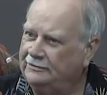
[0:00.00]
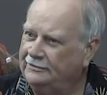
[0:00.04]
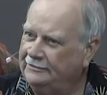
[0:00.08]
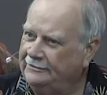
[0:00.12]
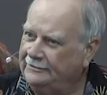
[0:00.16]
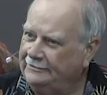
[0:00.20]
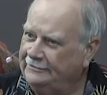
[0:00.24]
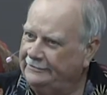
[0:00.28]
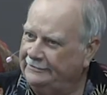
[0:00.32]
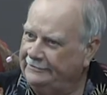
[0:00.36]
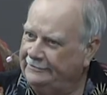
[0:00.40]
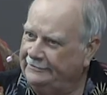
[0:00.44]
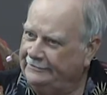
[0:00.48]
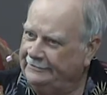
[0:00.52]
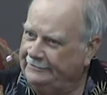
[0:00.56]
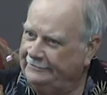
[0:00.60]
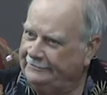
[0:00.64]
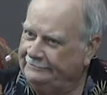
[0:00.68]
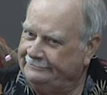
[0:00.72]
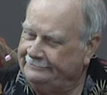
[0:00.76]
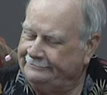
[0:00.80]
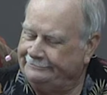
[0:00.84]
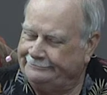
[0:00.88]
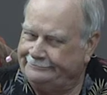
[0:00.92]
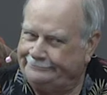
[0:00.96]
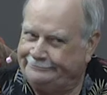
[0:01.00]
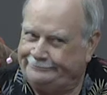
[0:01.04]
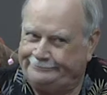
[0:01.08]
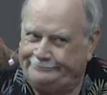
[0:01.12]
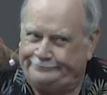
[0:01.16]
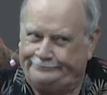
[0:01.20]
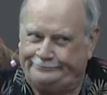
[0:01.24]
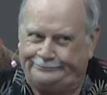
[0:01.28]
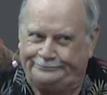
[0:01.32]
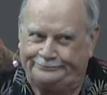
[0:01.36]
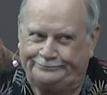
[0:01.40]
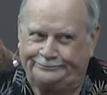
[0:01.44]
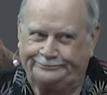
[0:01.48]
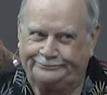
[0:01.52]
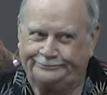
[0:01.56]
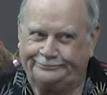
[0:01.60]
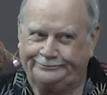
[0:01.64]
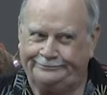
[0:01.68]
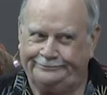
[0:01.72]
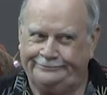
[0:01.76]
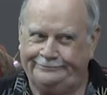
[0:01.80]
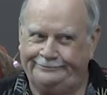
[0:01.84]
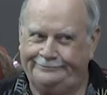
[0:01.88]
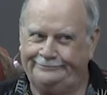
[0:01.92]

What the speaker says: [no speech]